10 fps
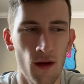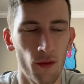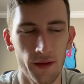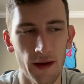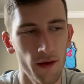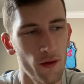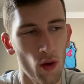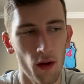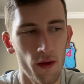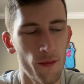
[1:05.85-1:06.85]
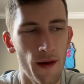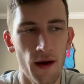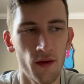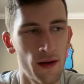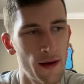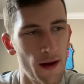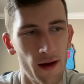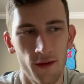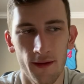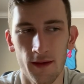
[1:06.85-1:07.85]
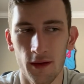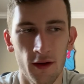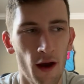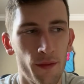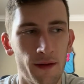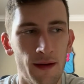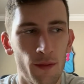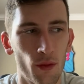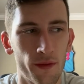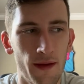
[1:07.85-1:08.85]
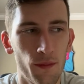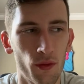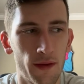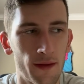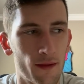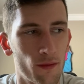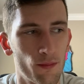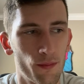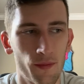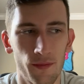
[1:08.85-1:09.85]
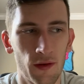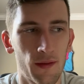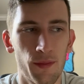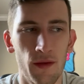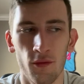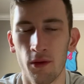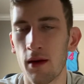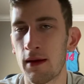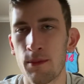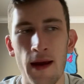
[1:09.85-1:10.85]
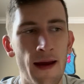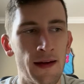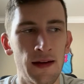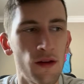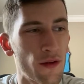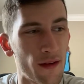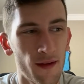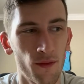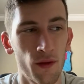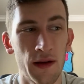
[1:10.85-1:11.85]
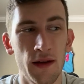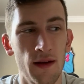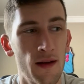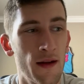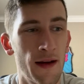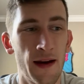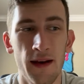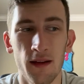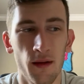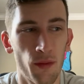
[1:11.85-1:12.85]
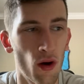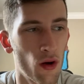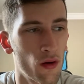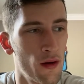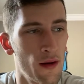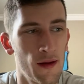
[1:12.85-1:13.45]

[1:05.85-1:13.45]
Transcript: With Aaron Nola on the mound and just the Cubs team who simply has just been really bad defensively, hitting the ball.